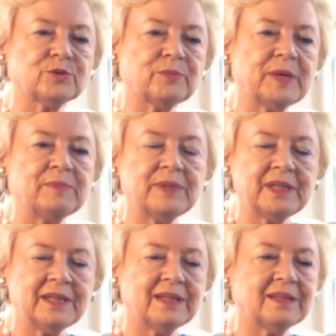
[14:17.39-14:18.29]
So
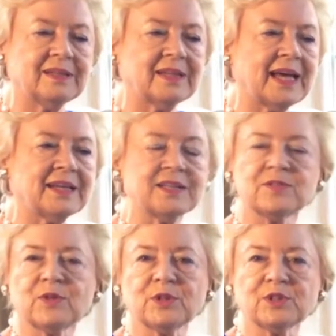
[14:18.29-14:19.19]
maybe that is
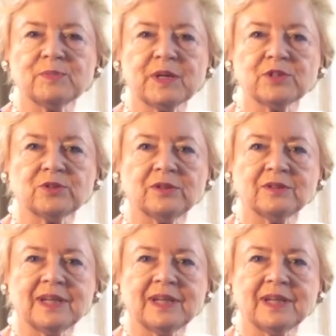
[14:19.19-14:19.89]
very special.